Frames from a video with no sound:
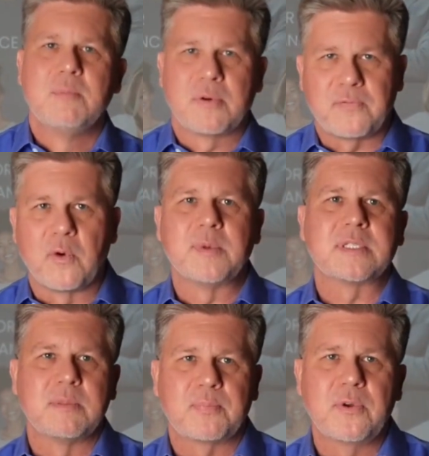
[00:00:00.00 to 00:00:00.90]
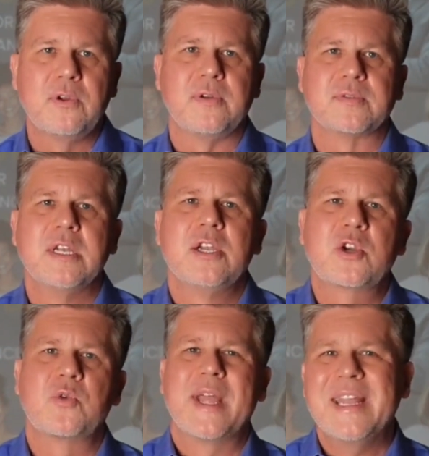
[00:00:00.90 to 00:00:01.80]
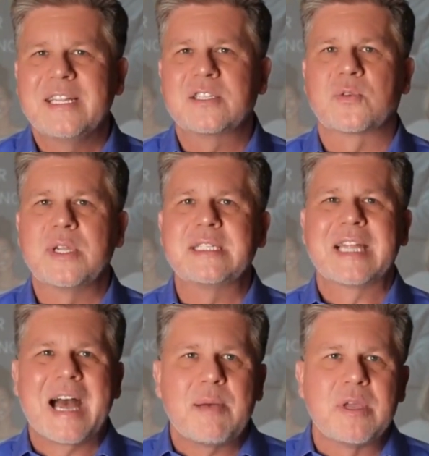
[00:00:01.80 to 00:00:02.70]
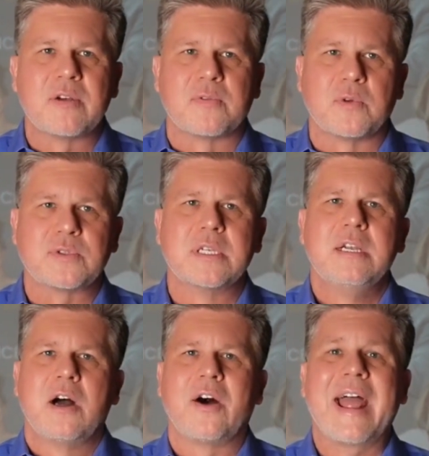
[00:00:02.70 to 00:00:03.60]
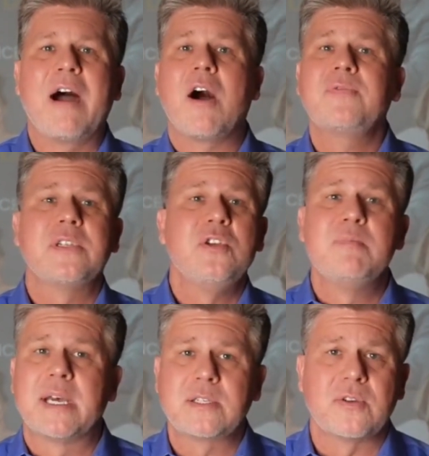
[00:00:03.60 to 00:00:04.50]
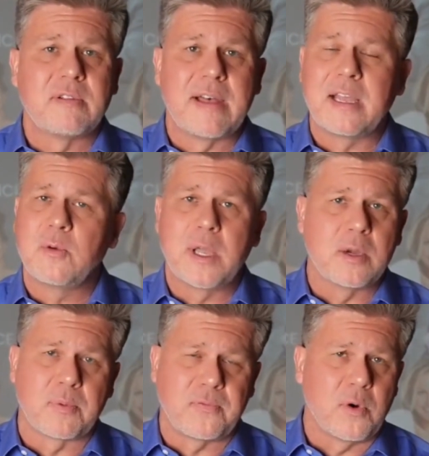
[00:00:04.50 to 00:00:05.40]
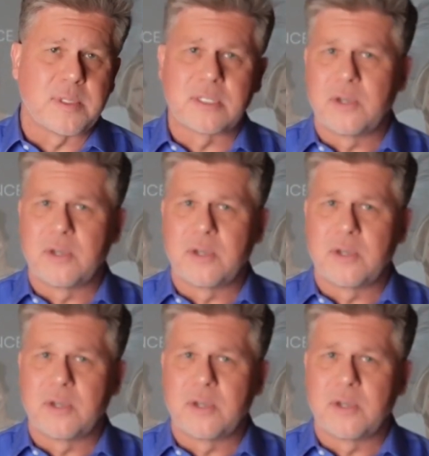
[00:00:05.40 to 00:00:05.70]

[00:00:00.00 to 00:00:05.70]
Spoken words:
performance improves. Create and shrink time intervals on how often you measure and evaluate your performance. So